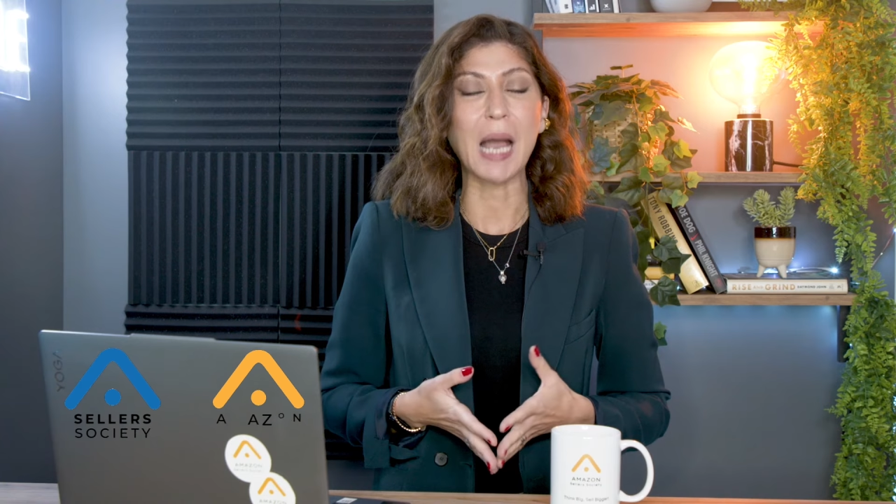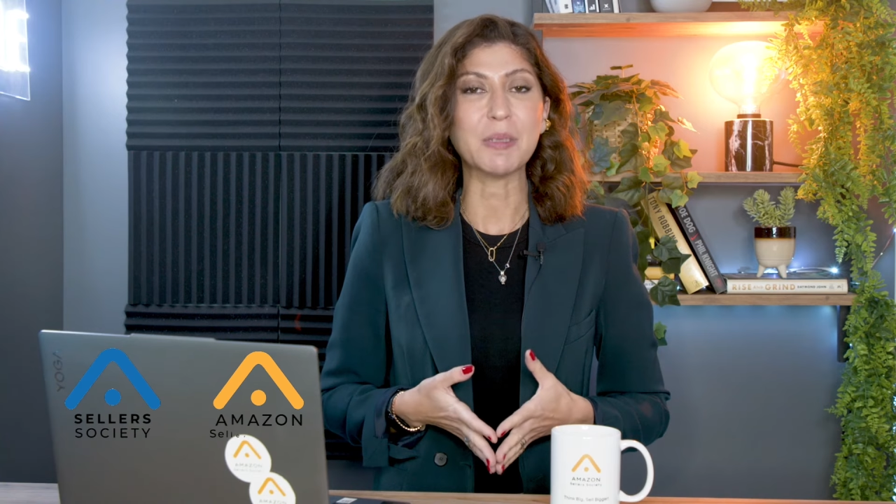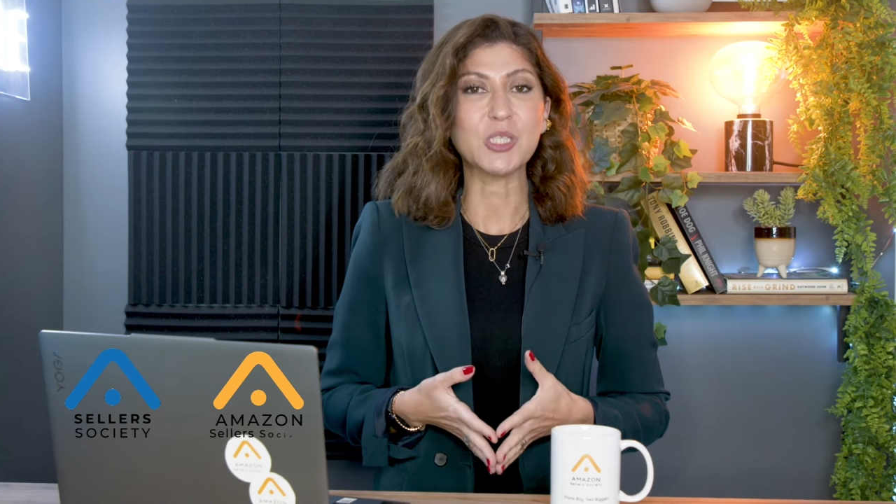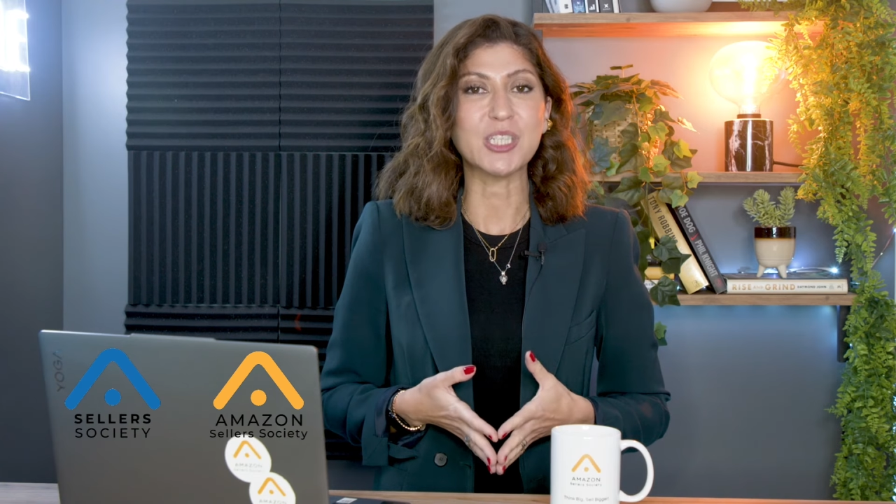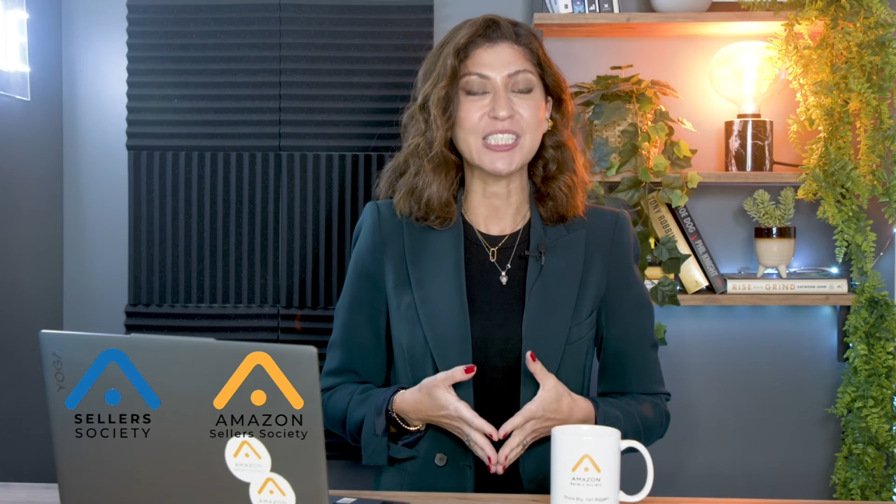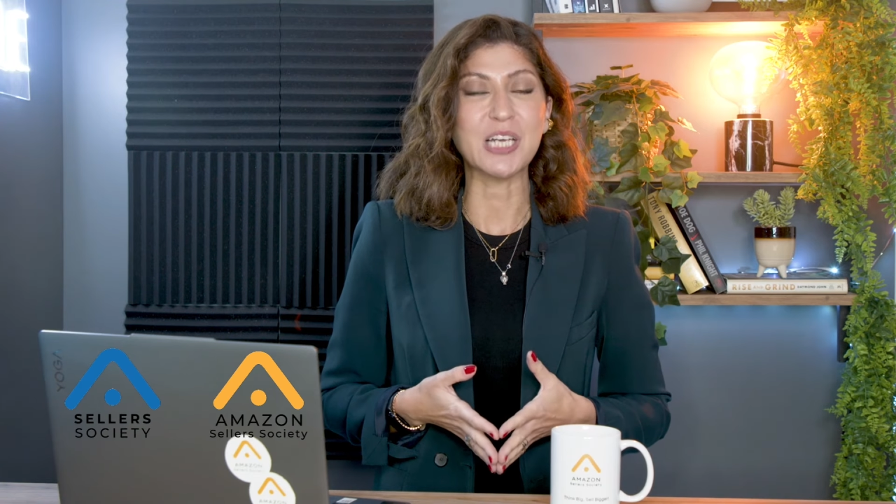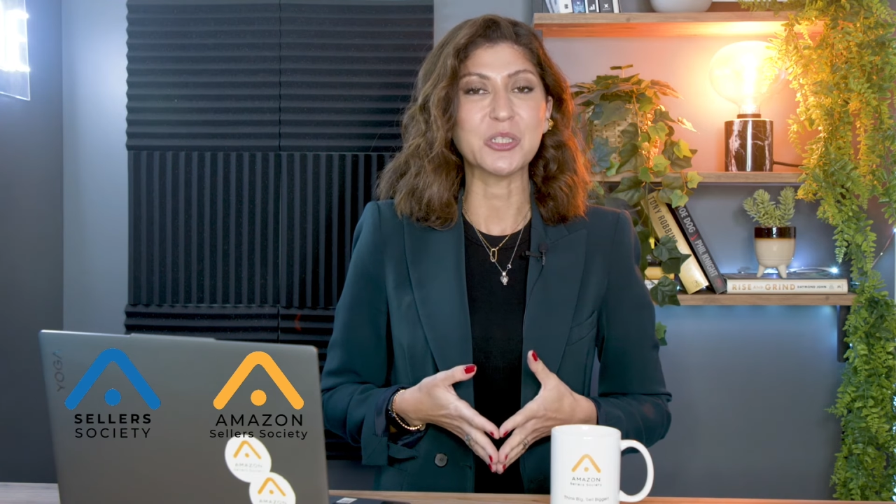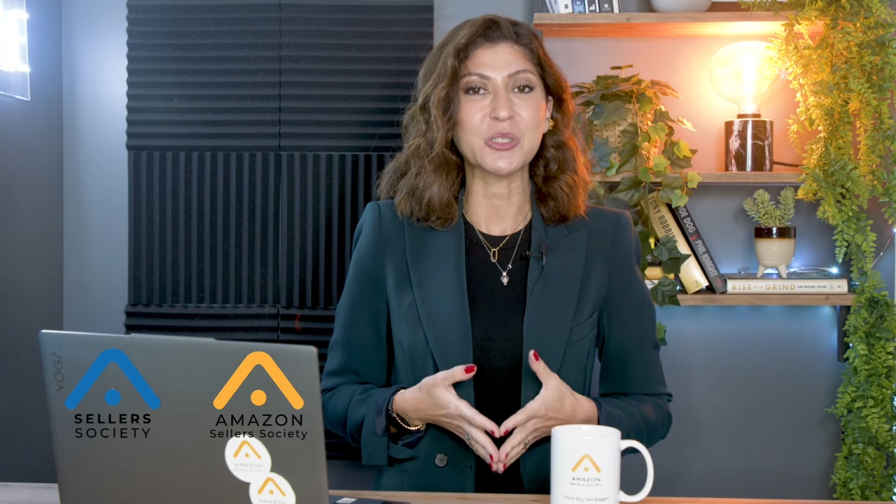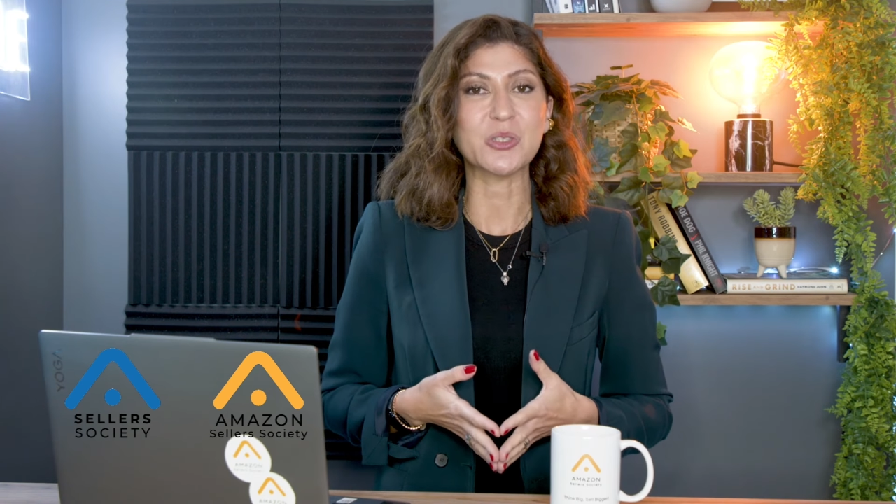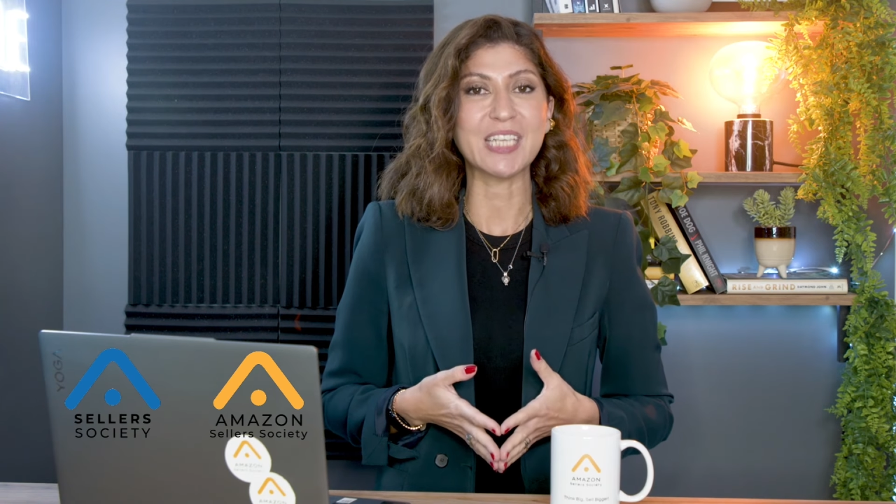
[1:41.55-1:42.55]
Amazon
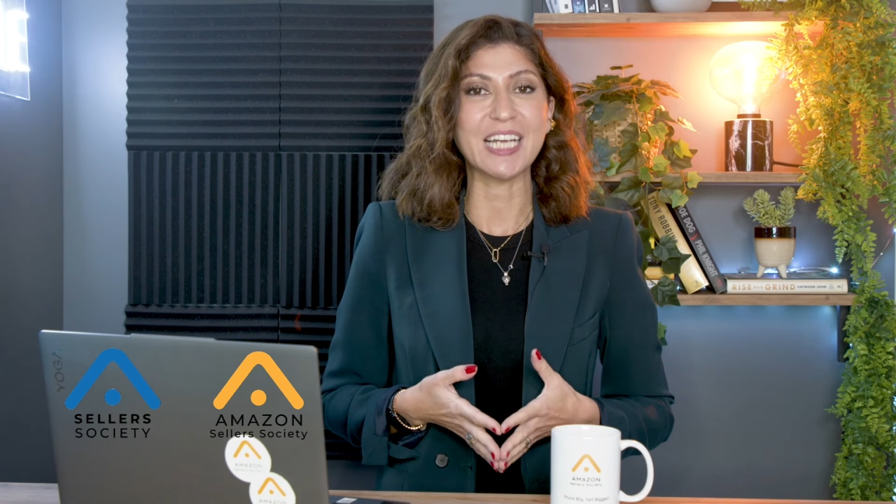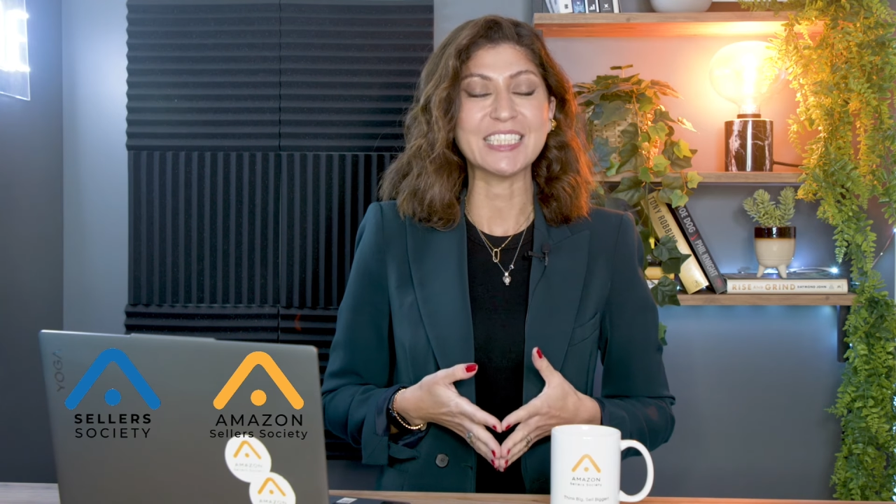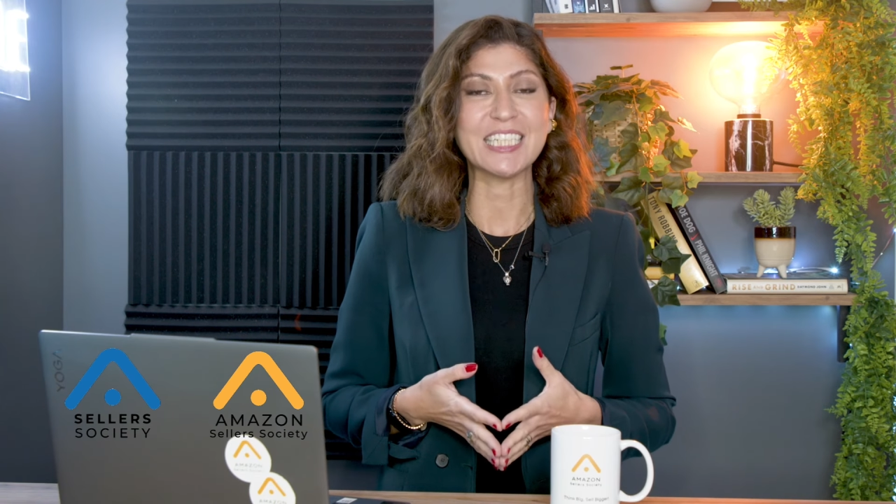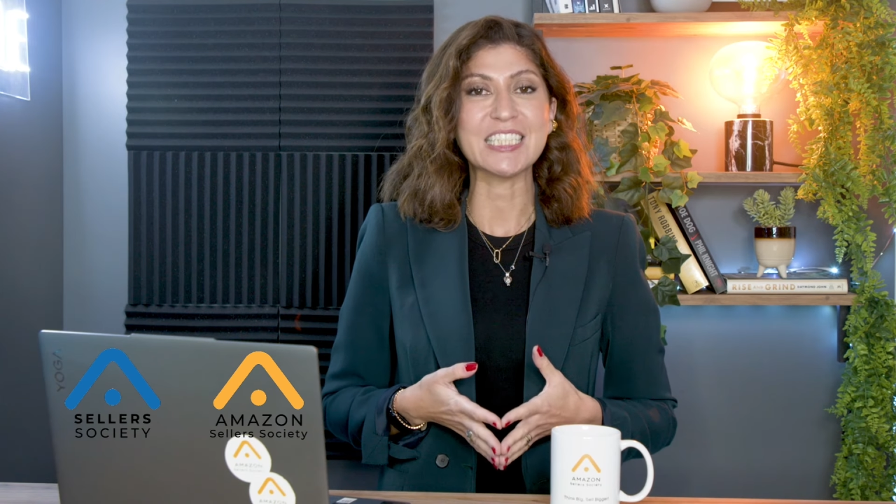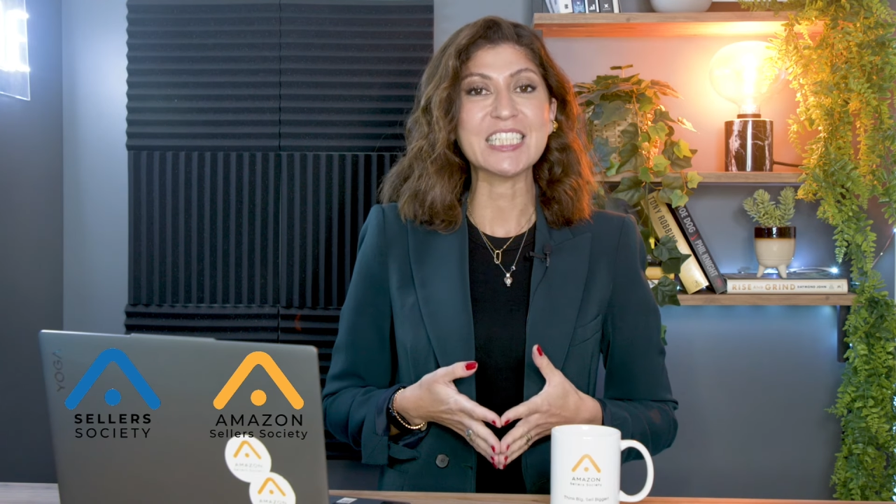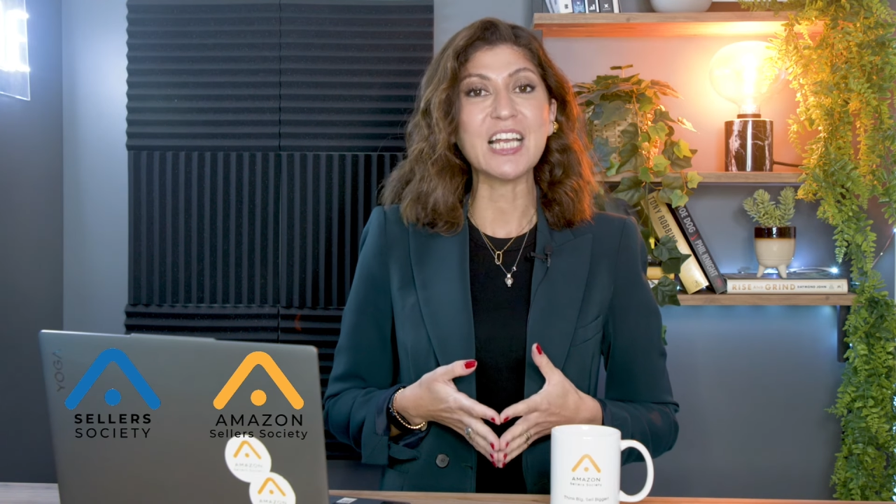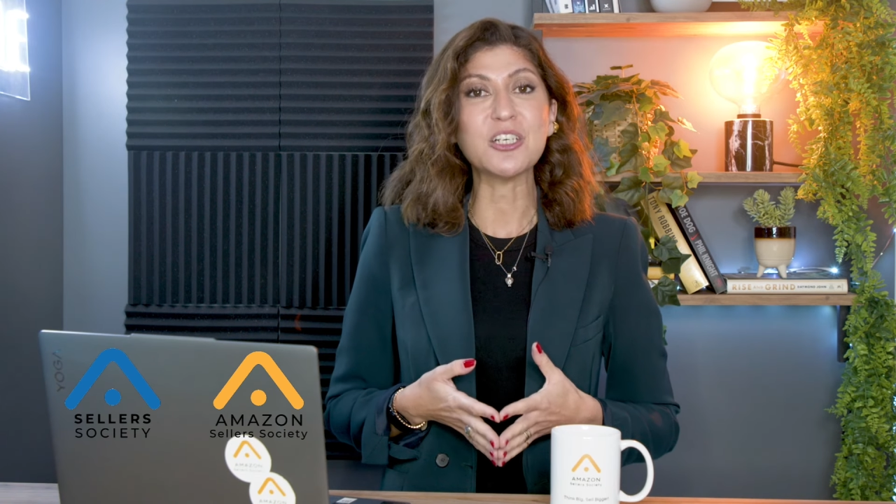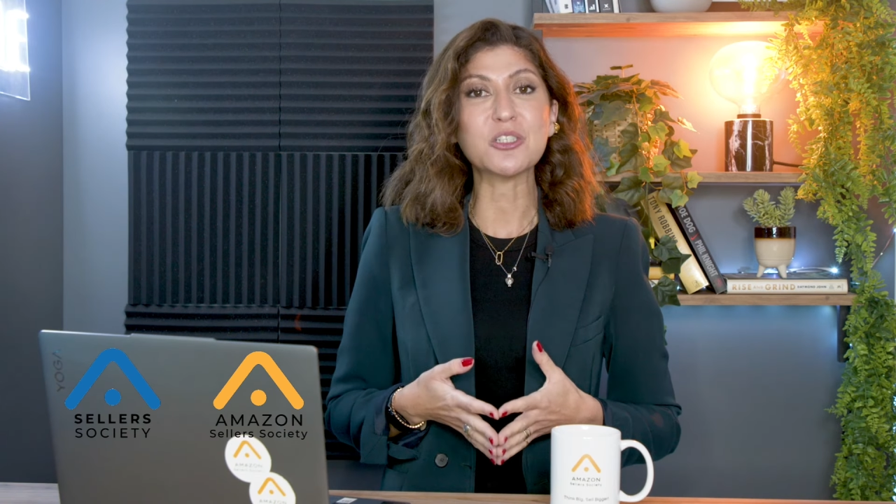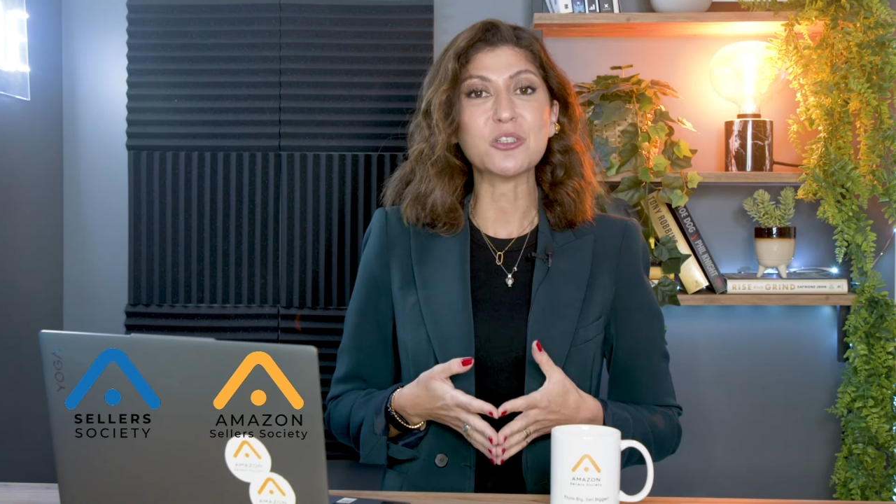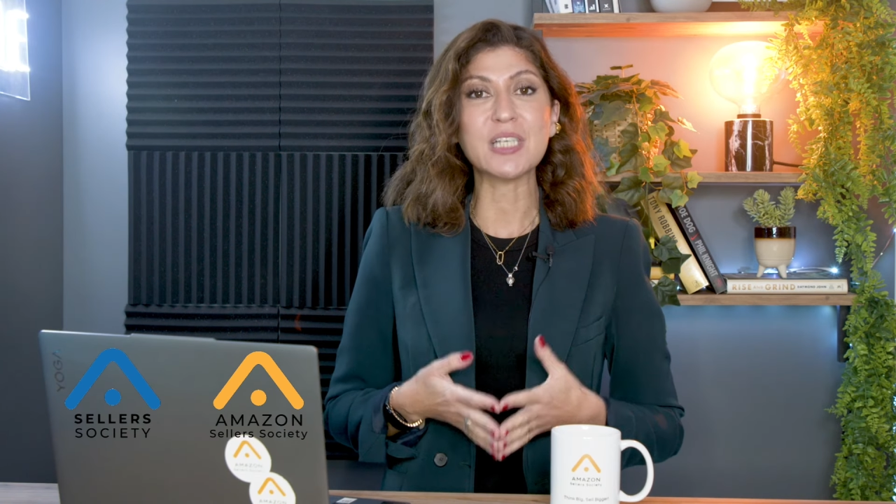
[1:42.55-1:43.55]
Sellers Society and
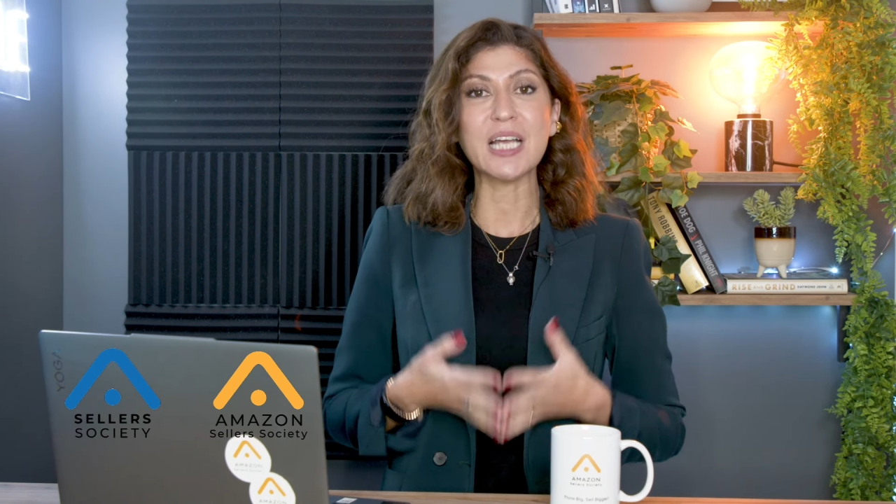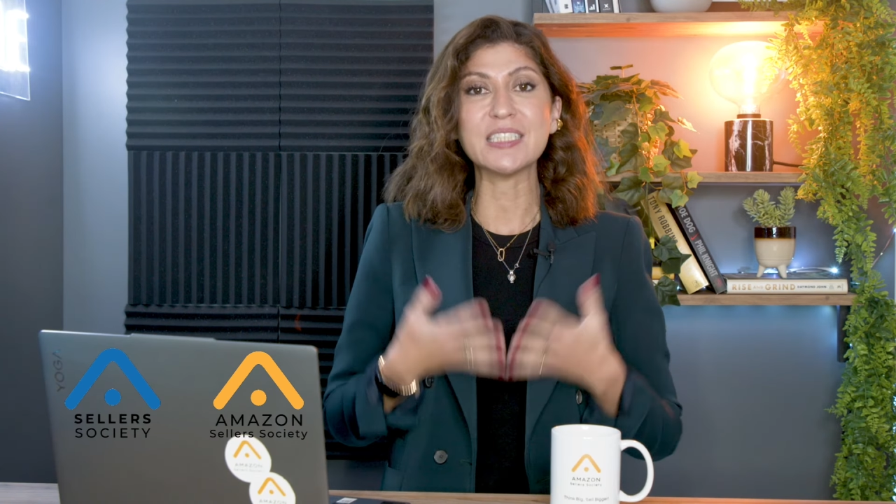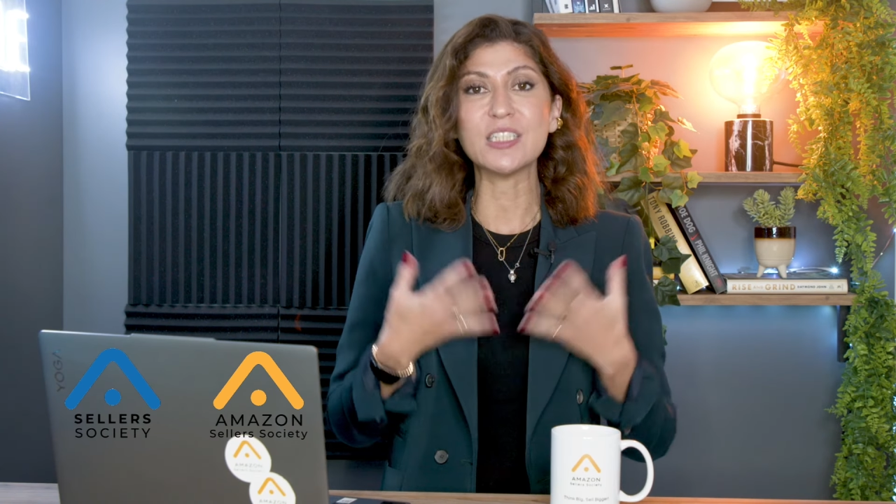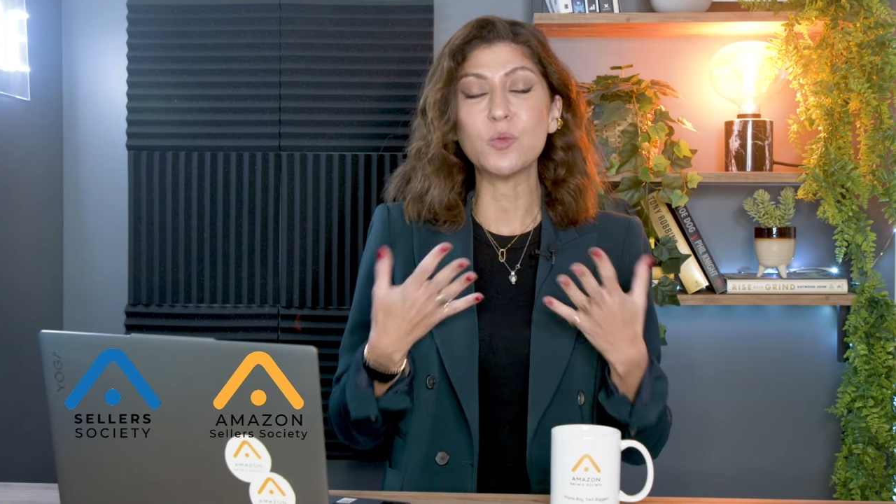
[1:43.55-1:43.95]
Sellers Society.